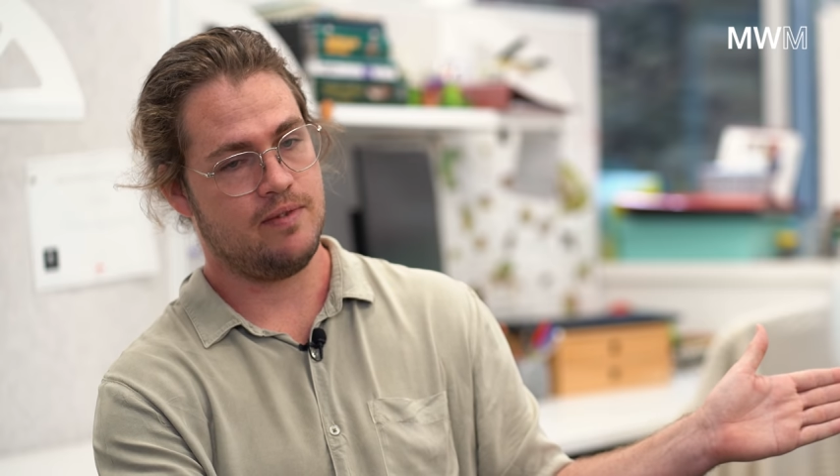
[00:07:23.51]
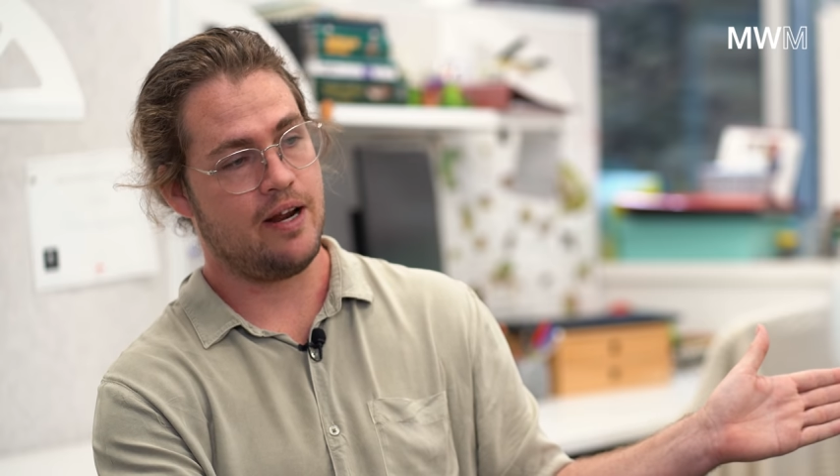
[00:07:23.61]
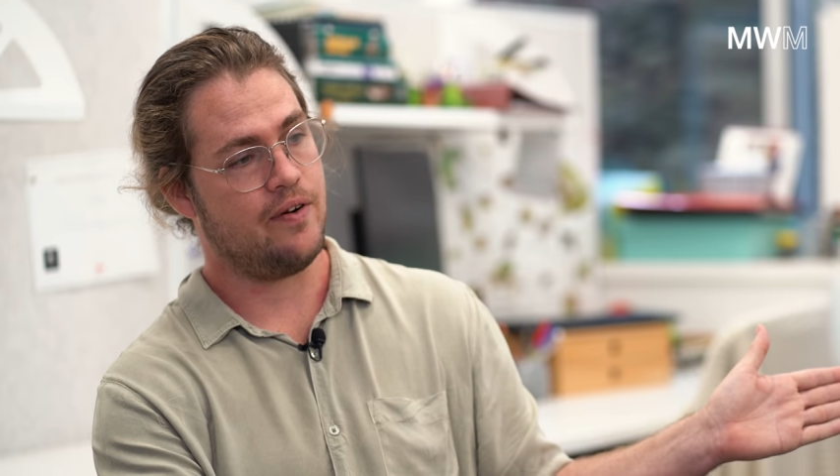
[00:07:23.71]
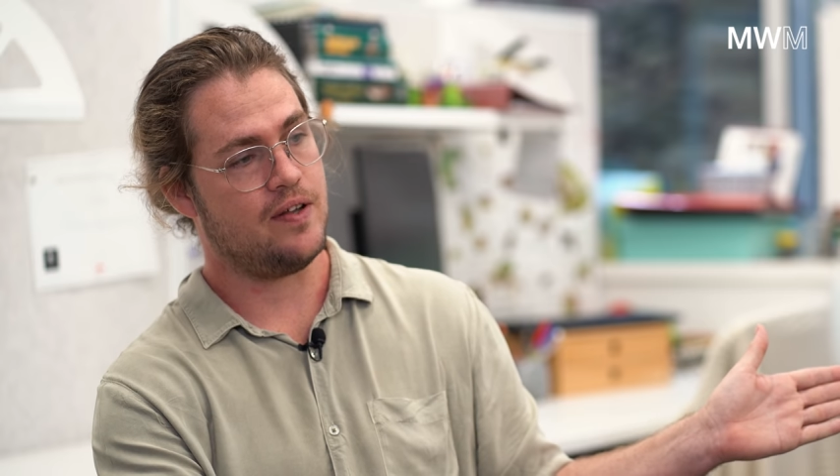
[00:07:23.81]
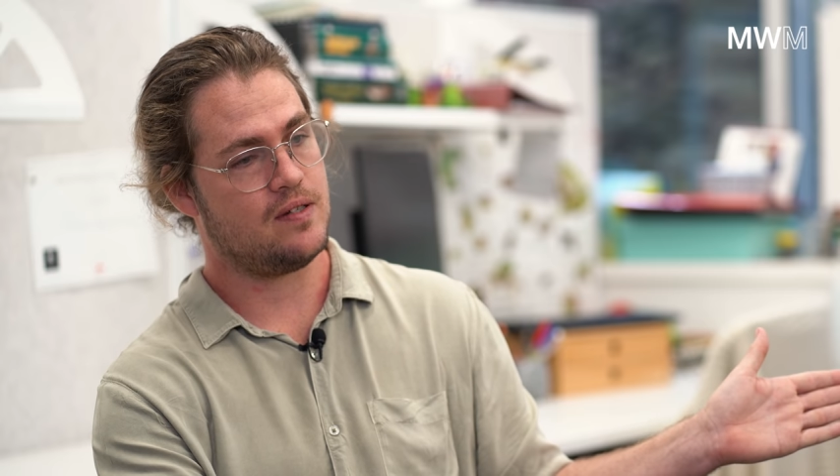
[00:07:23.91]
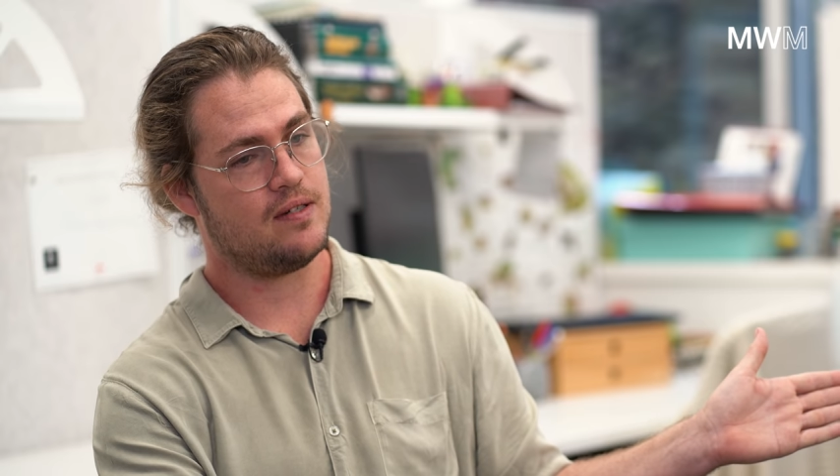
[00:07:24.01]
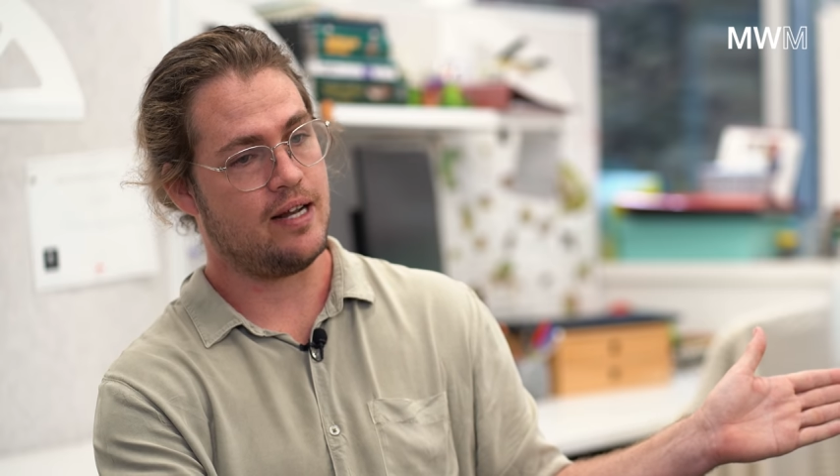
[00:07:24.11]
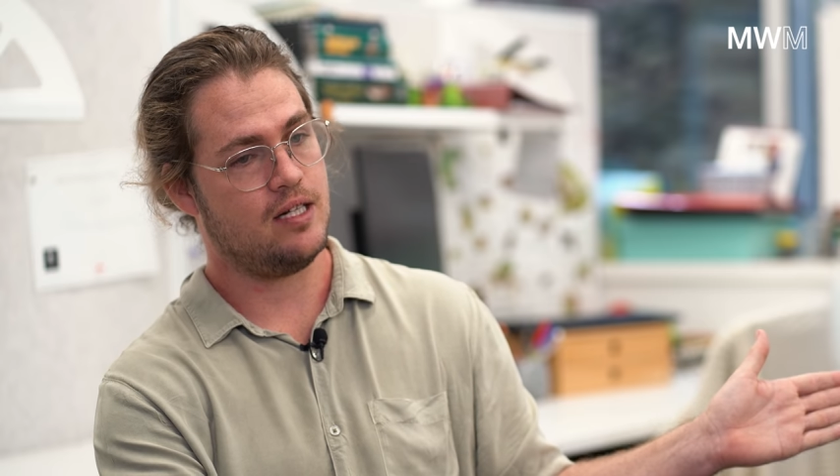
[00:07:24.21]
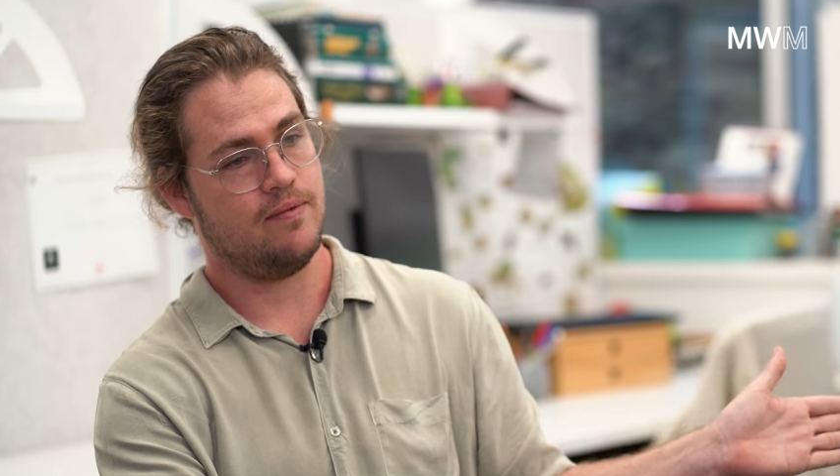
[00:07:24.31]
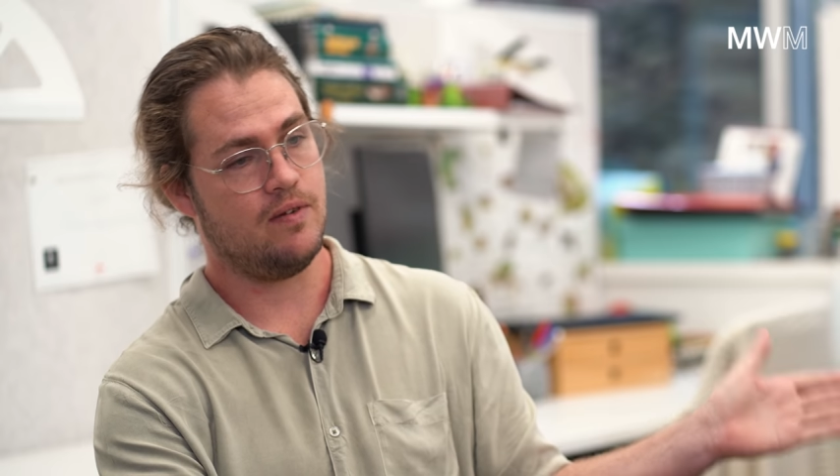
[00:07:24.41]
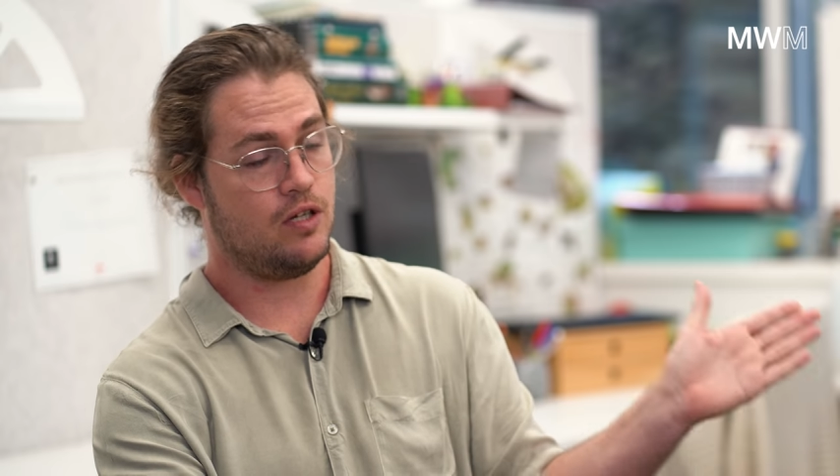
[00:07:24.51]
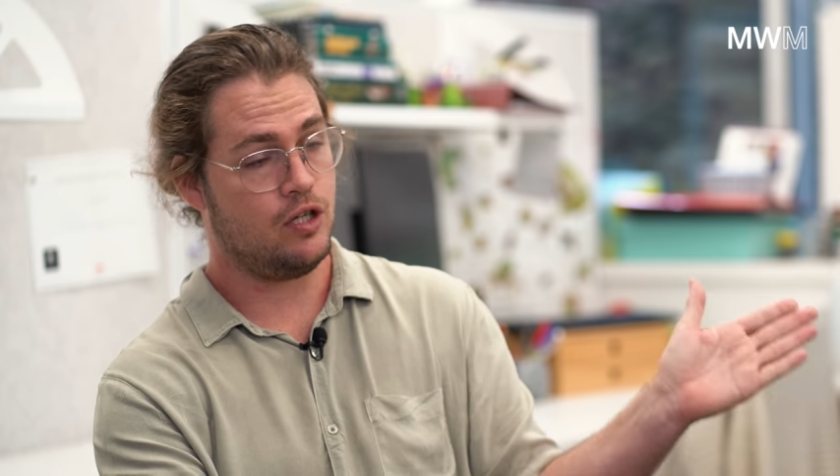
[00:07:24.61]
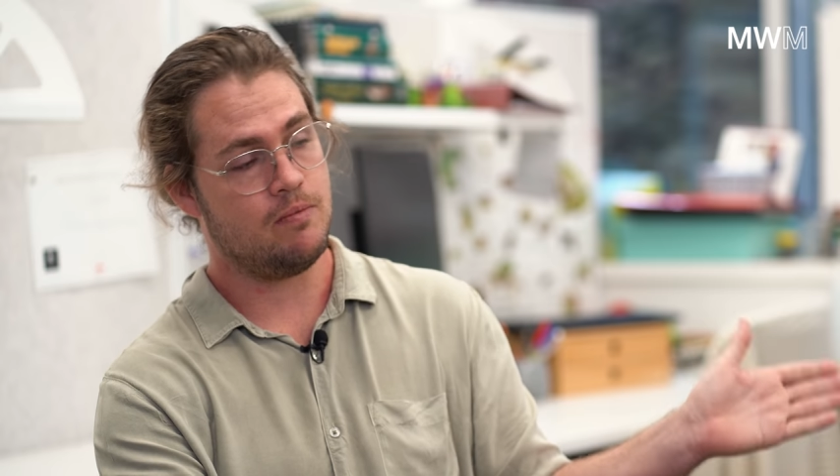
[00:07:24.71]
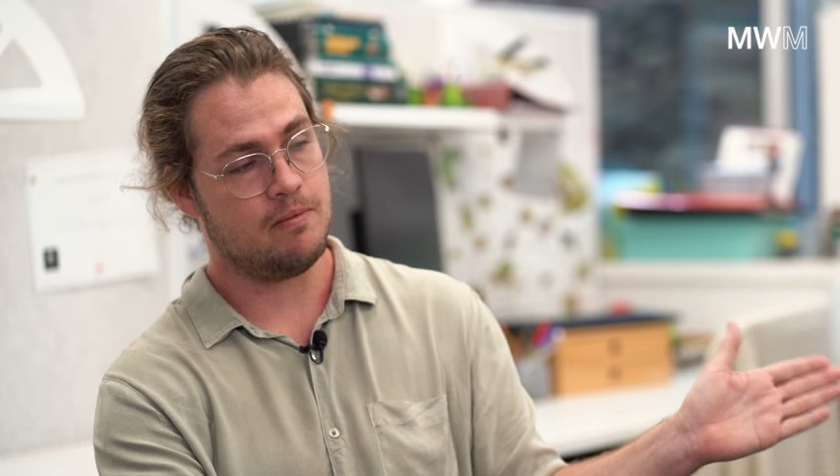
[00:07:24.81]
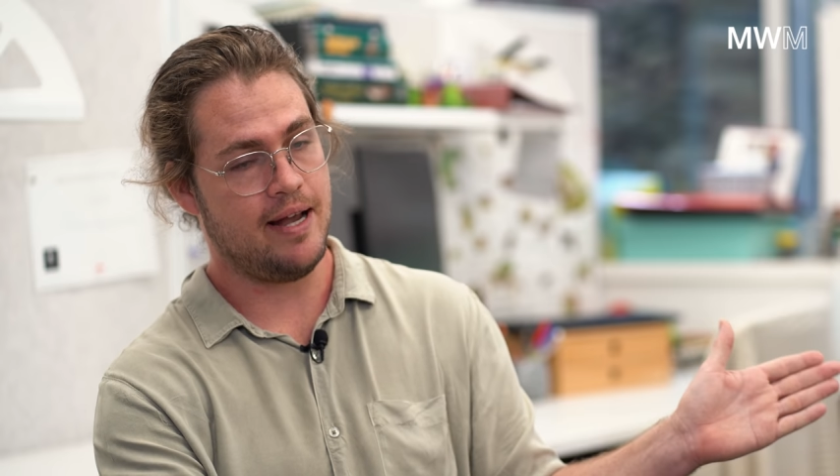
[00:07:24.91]
various active,
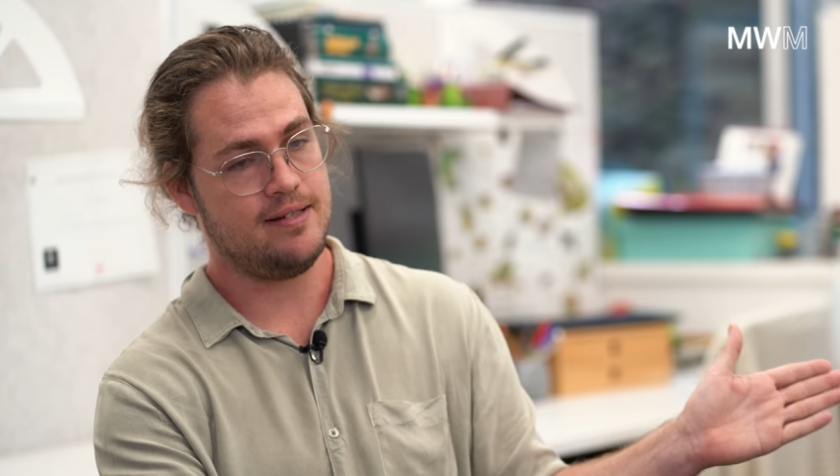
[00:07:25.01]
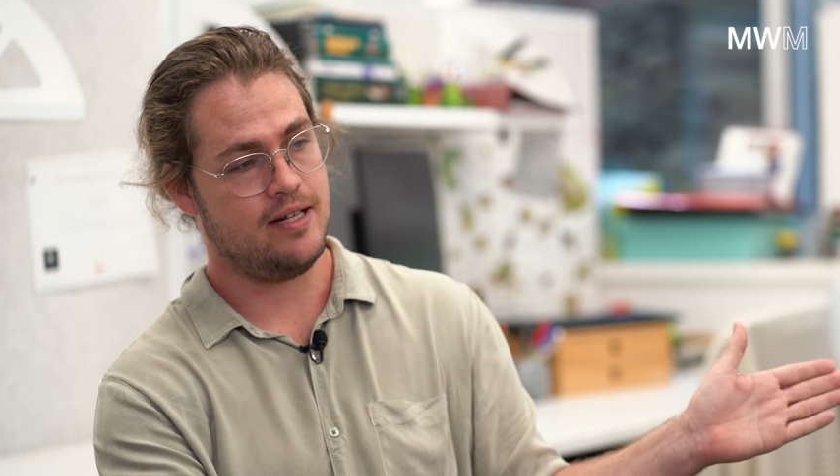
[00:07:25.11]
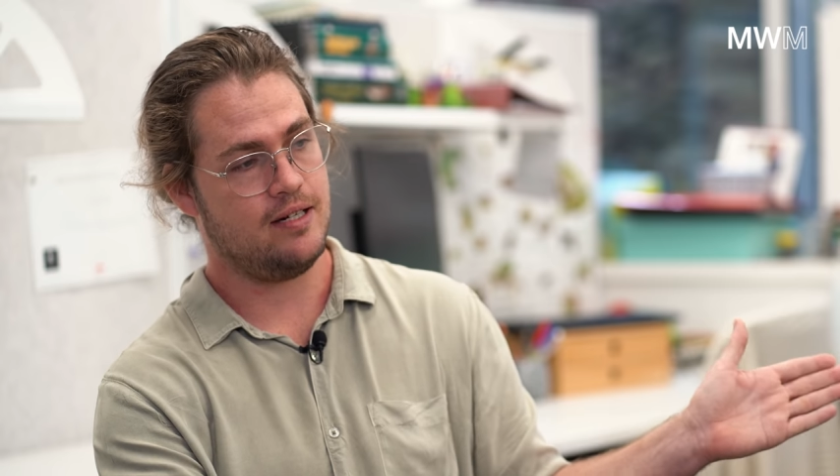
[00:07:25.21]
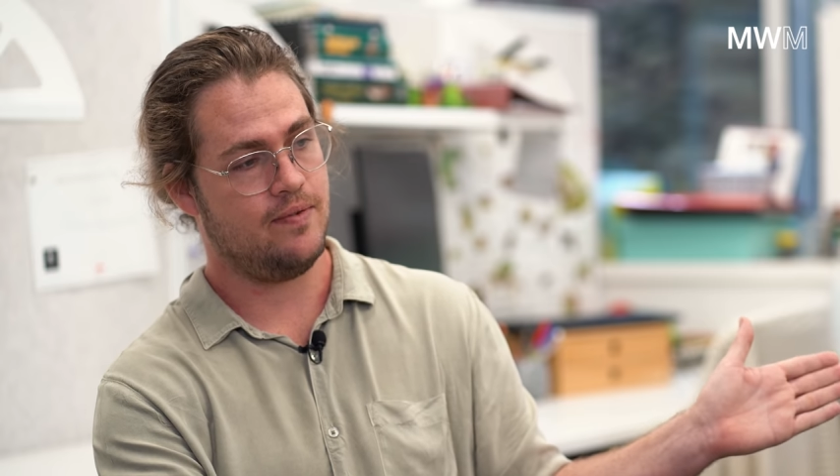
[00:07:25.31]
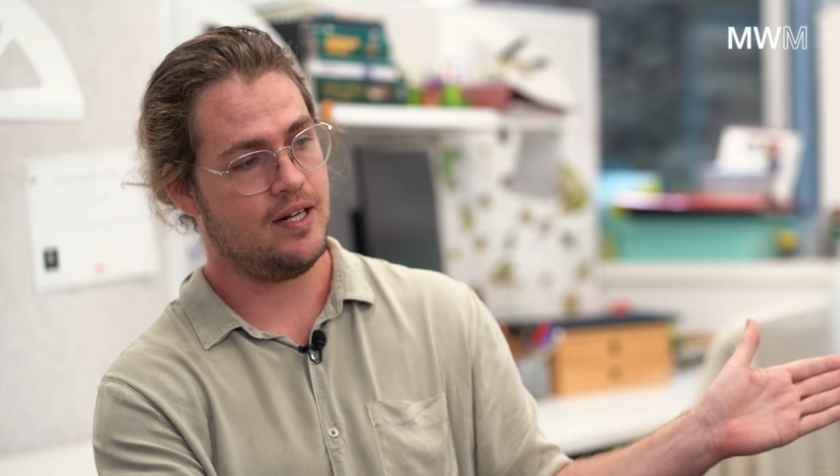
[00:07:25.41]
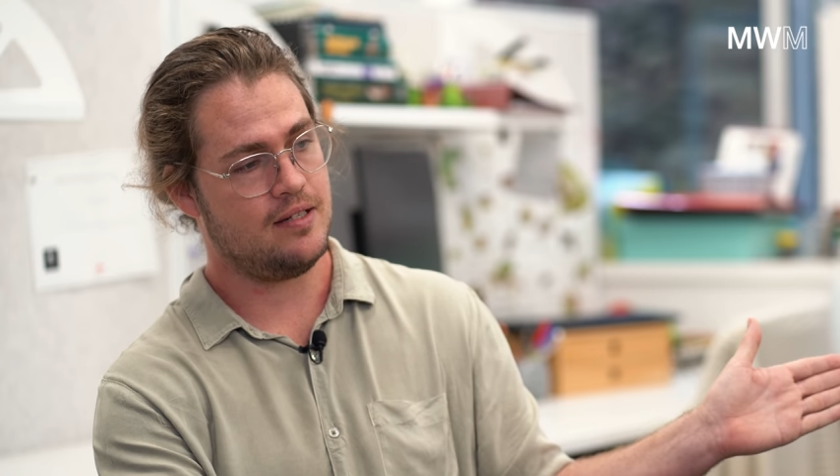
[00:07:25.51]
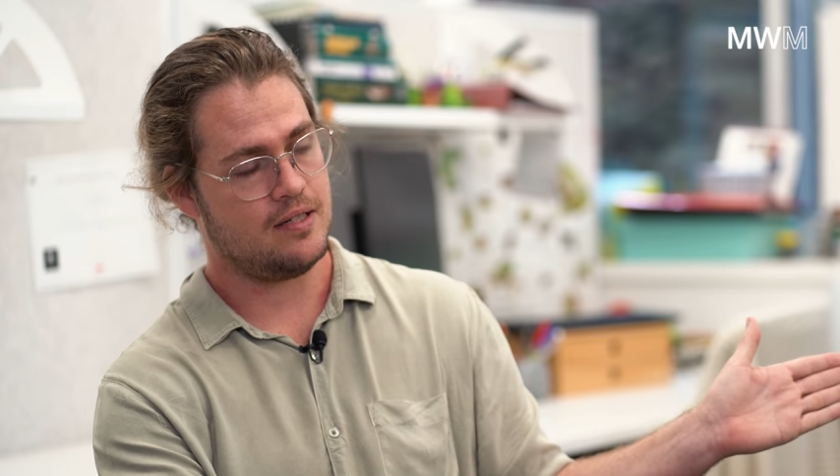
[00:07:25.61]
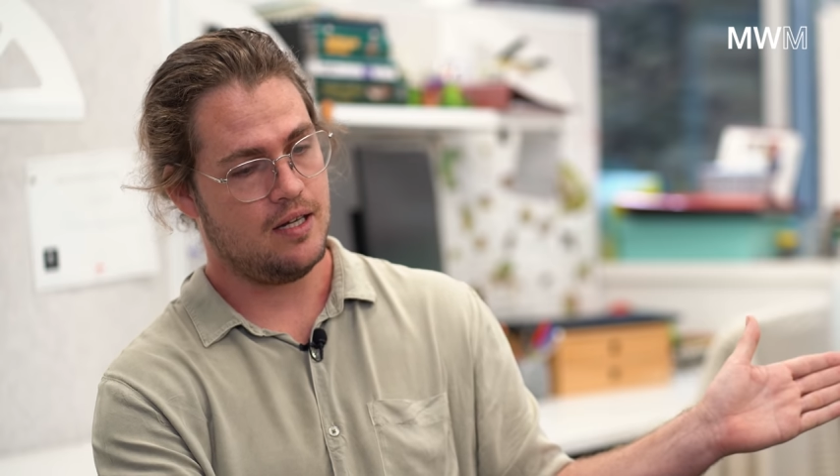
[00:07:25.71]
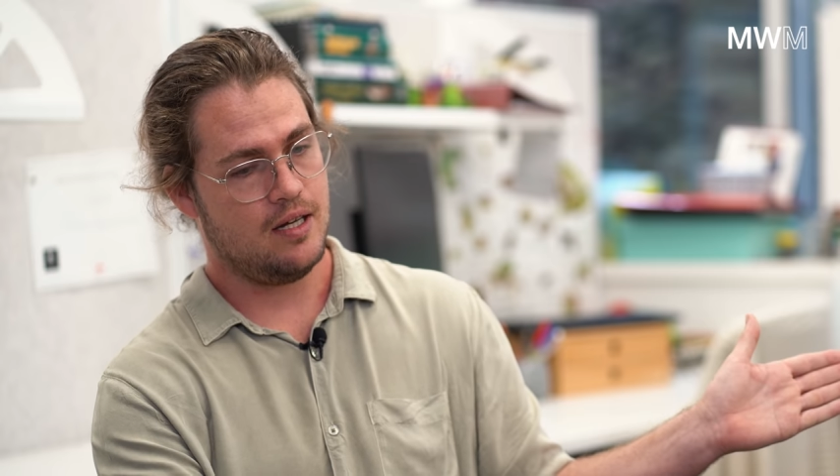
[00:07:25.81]
human-based activities.